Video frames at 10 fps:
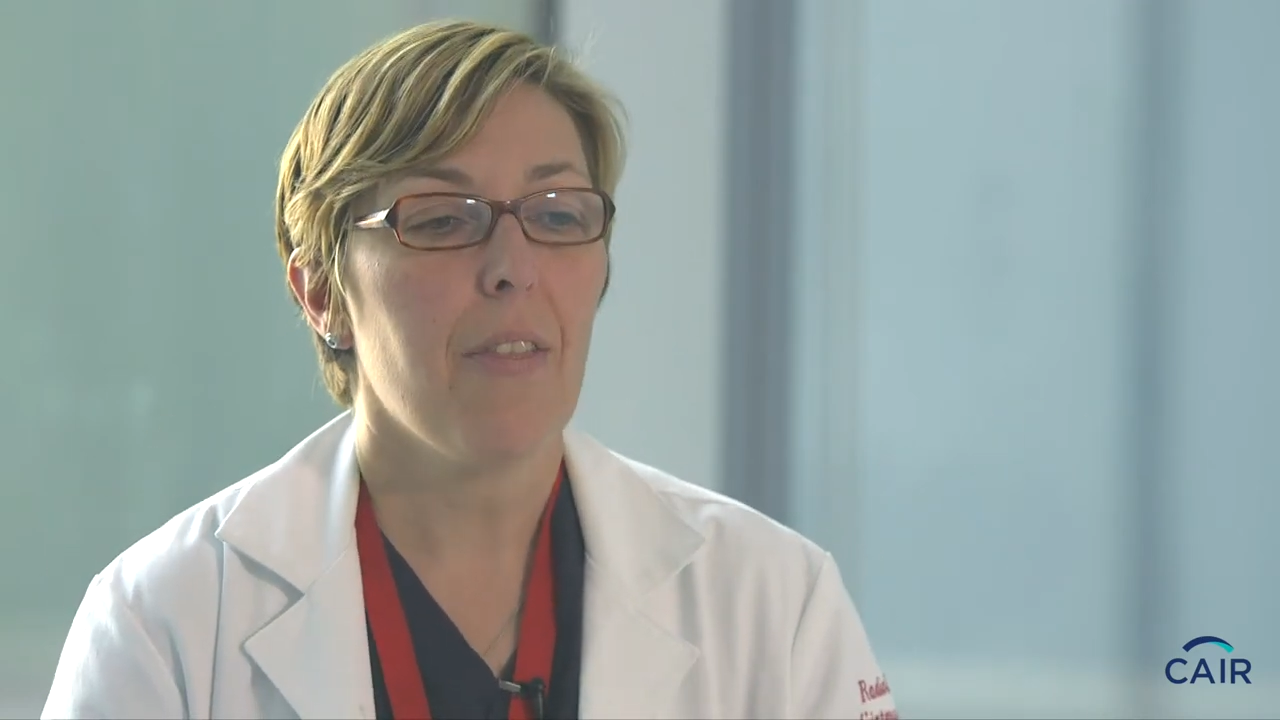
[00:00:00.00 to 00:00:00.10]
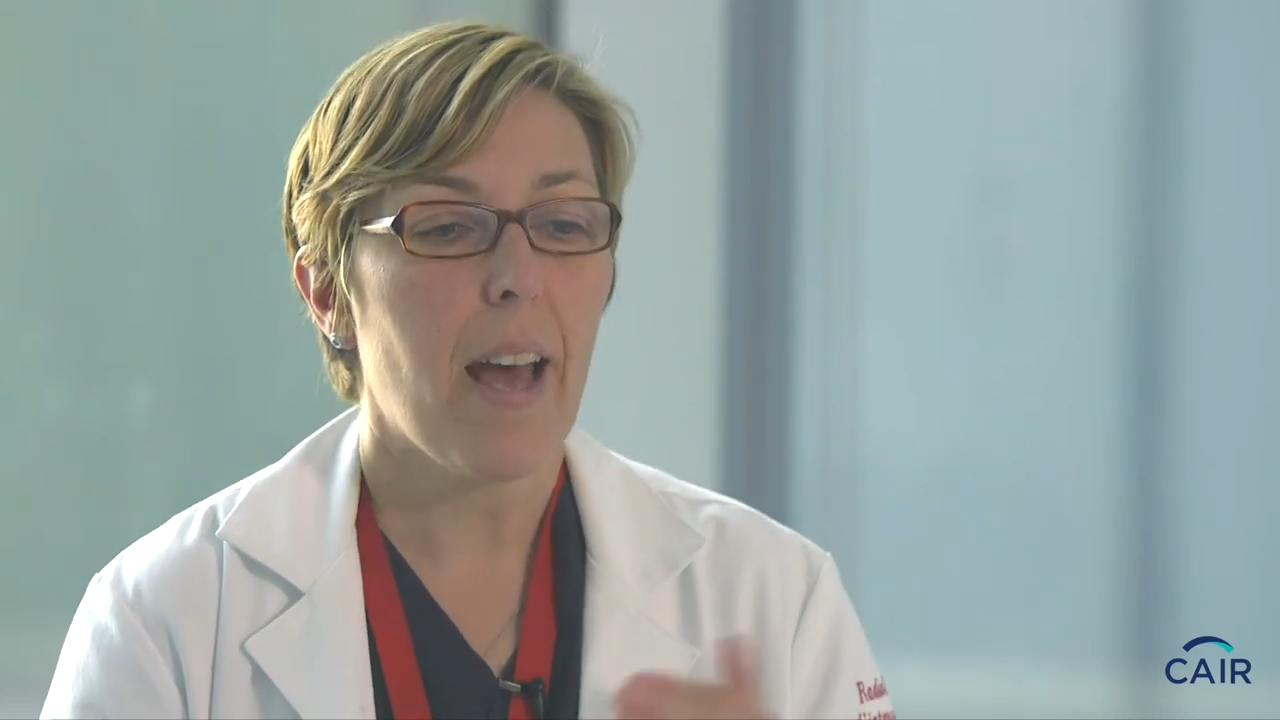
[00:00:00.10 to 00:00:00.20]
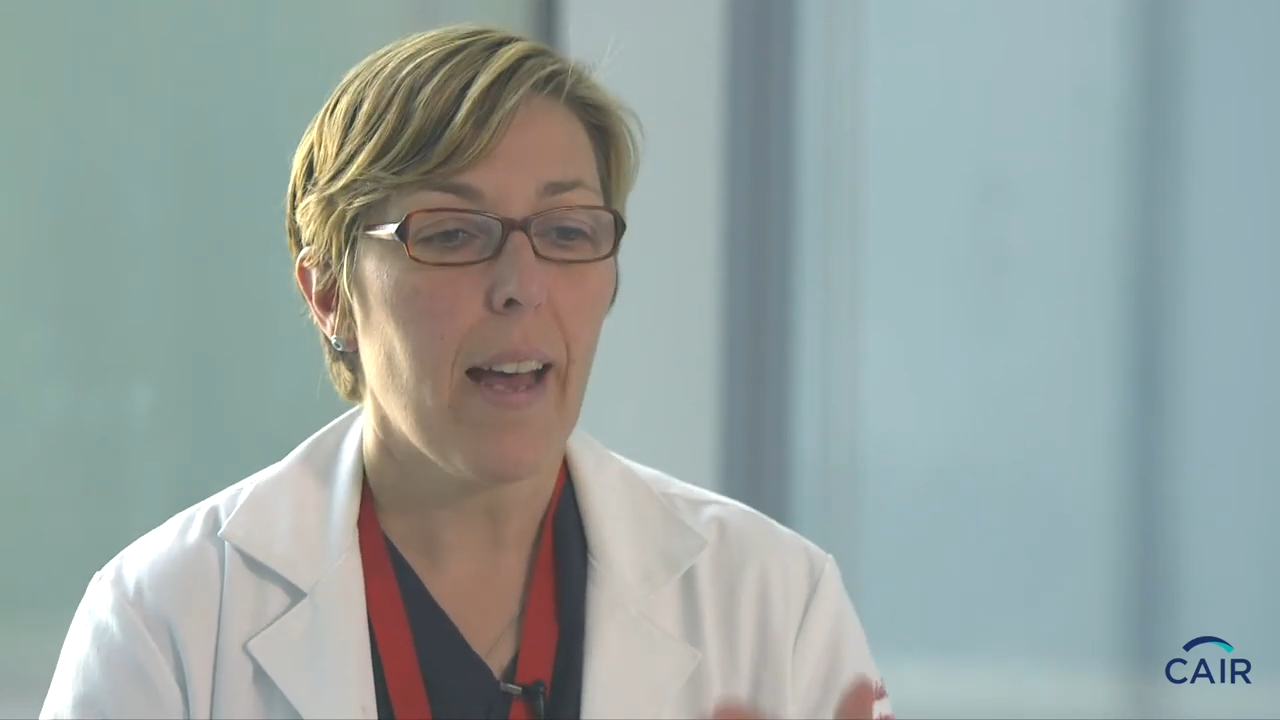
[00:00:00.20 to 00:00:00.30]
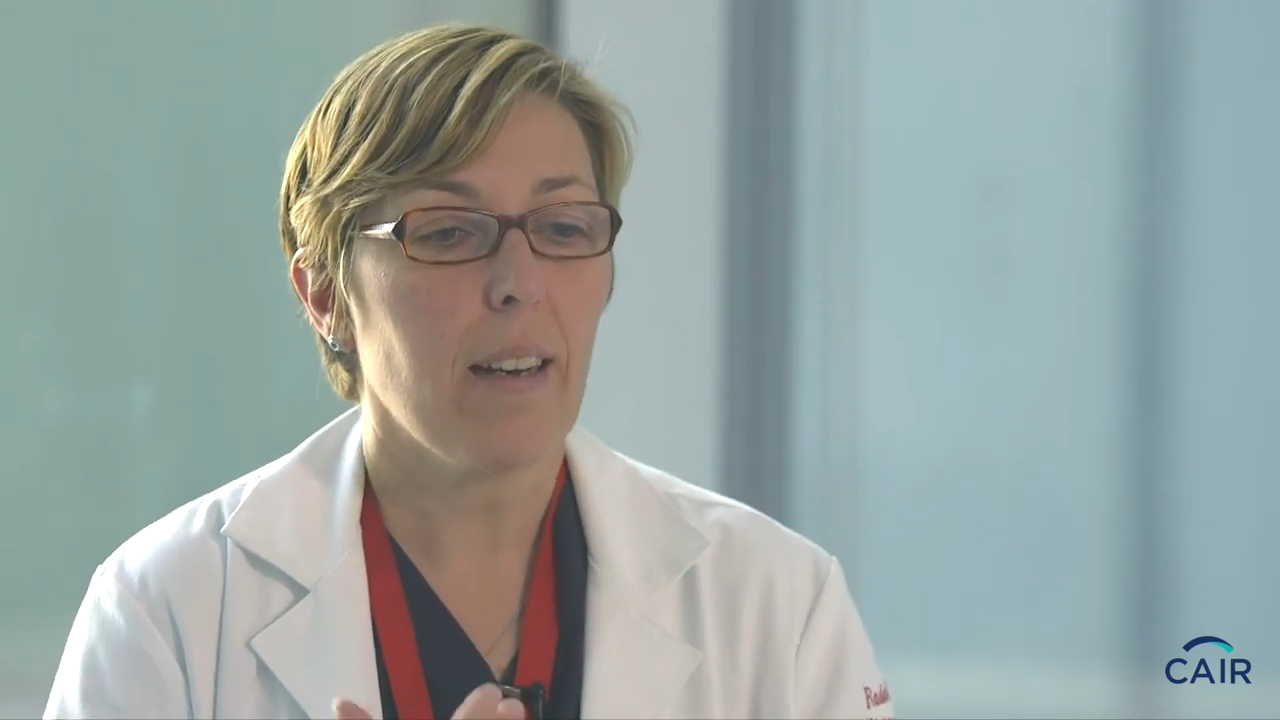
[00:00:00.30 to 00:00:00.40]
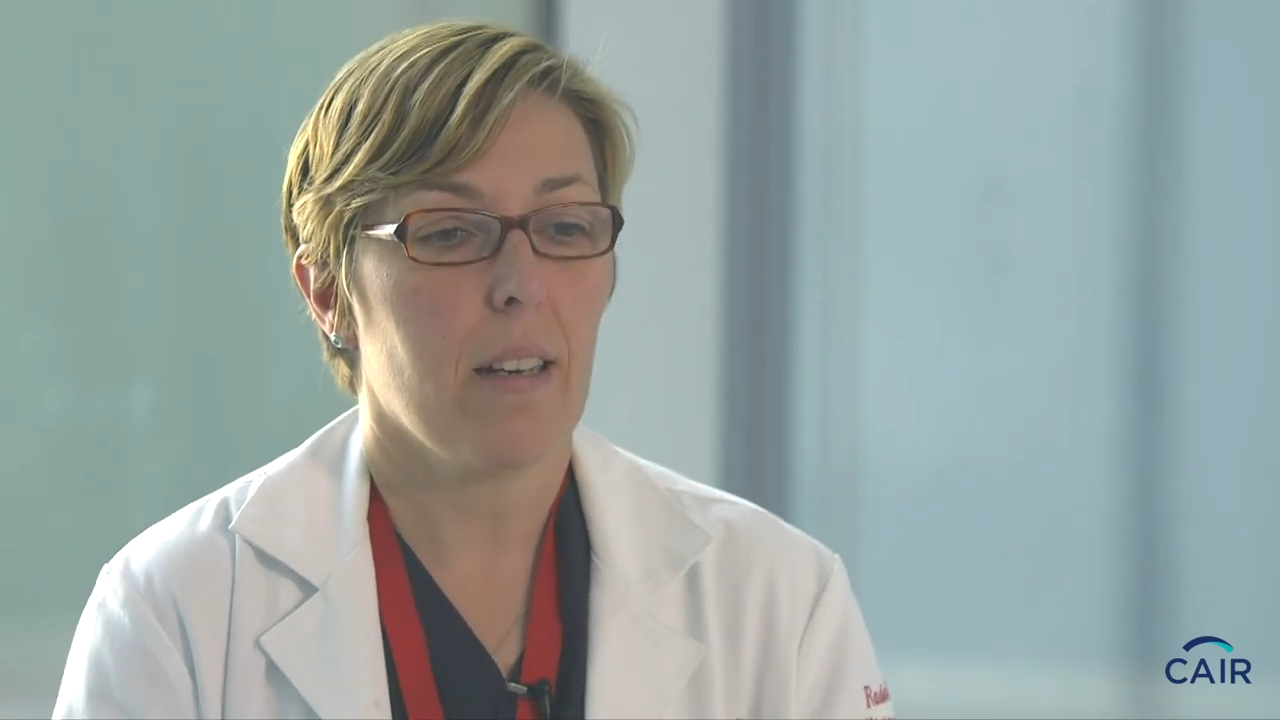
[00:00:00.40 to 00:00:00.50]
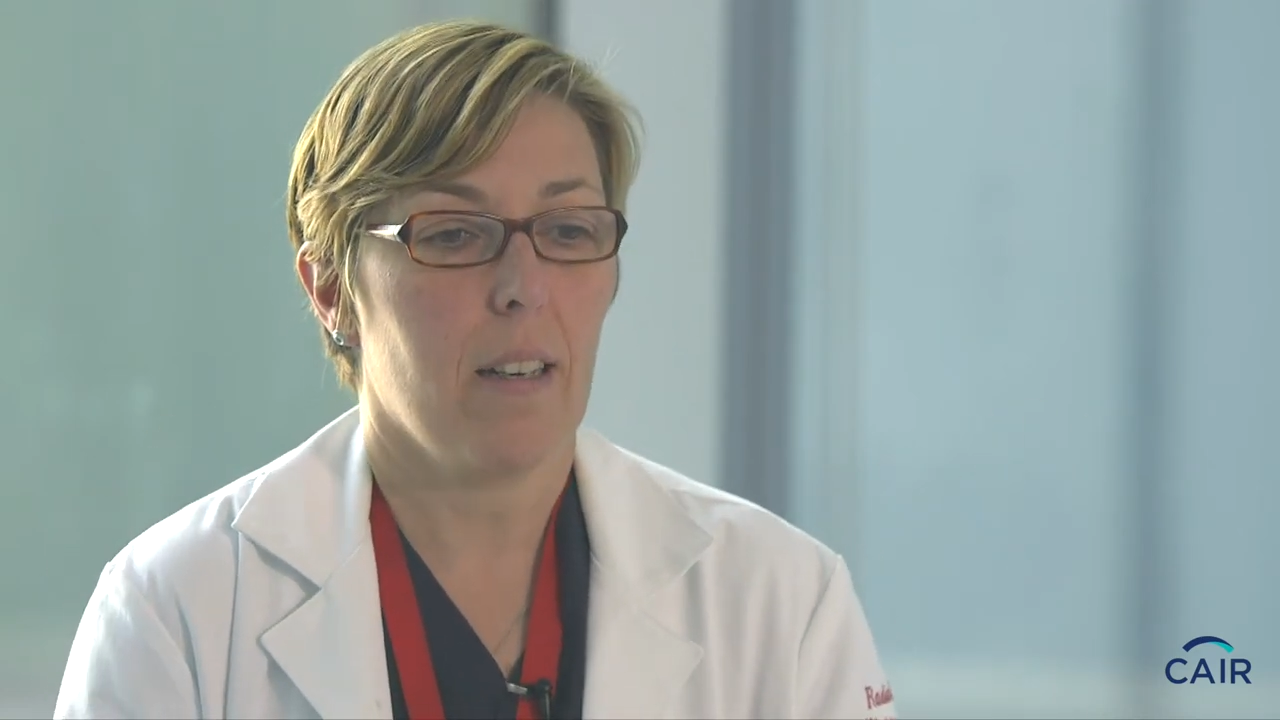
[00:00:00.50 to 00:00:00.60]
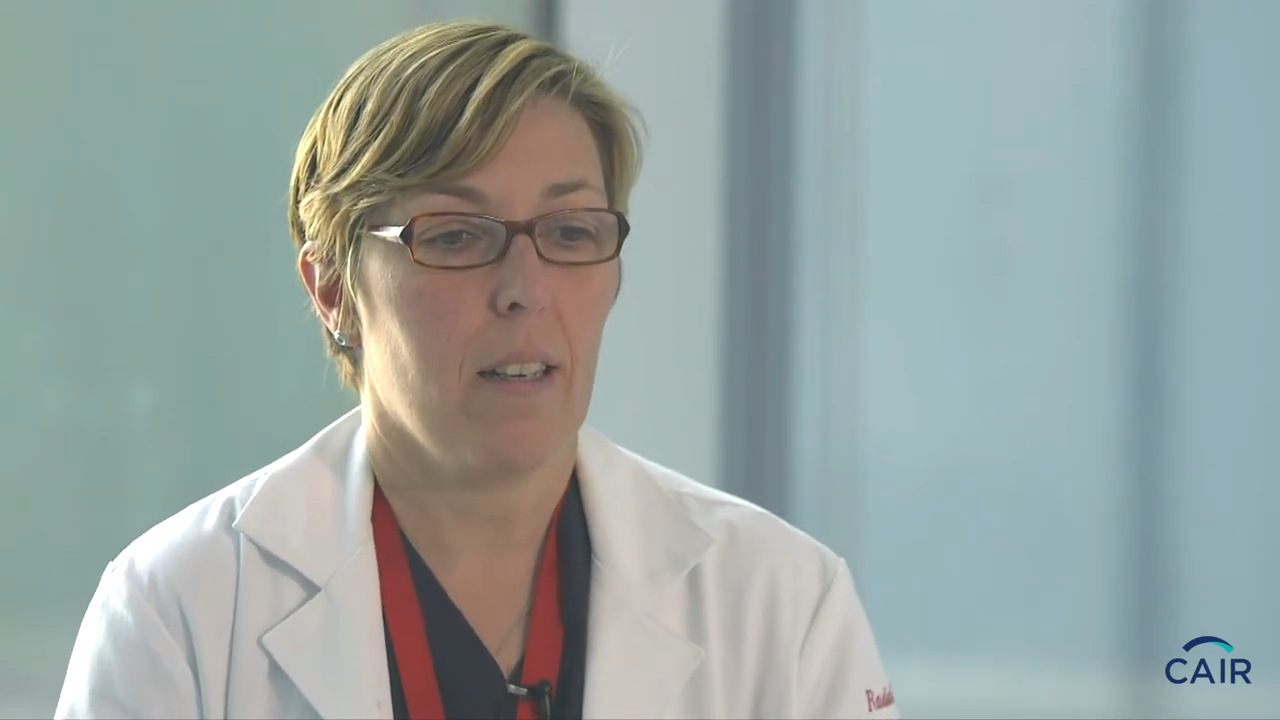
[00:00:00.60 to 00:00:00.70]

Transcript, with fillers: that